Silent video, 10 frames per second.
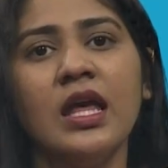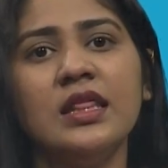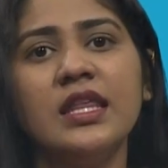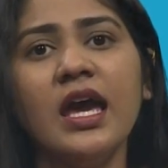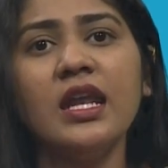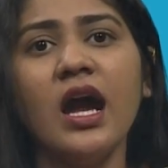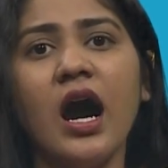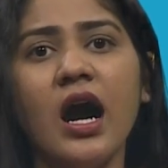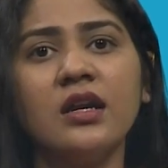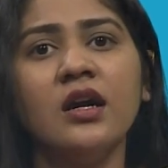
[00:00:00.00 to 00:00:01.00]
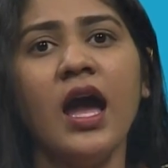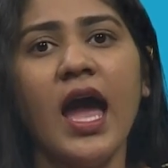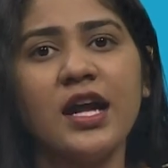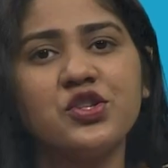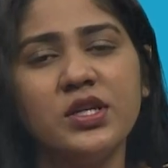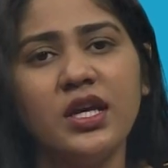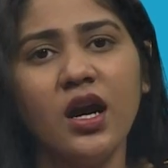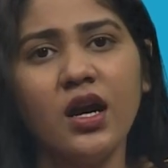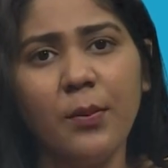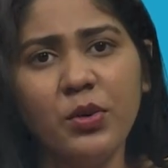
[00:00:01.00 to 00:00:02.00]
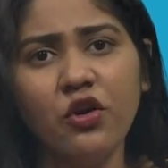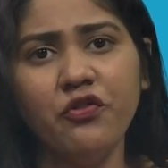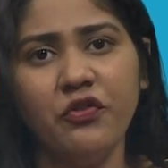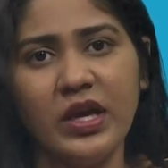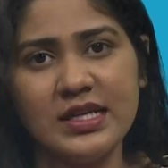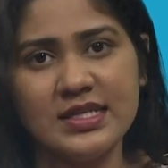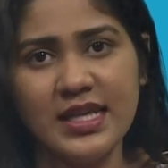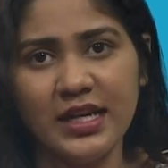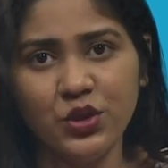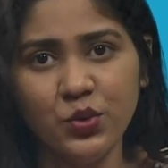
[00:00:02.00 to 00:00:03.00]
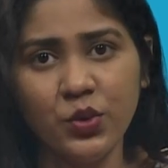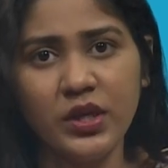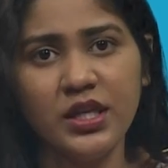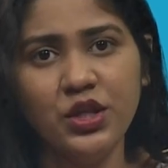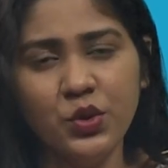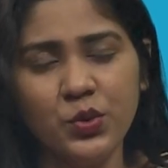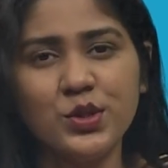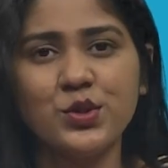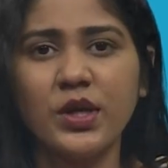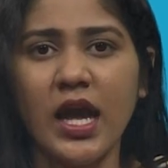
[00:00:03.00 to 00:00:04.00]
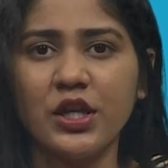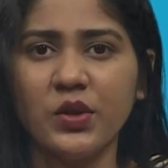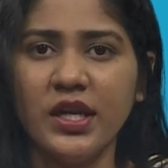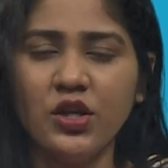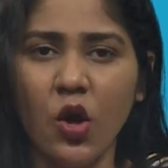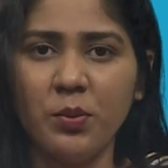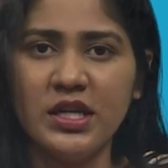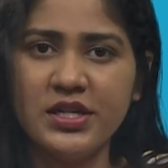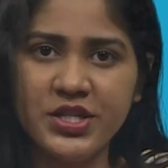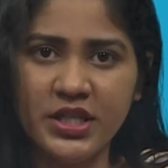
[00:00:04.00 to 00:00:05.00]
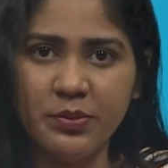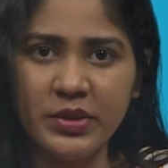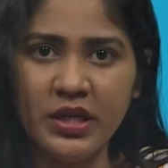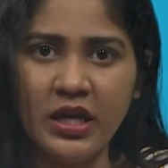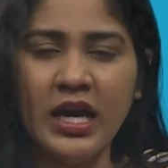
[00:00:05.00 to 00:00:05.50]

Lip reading: There are actually a couple of ways that you can use to calculate nominal GDP.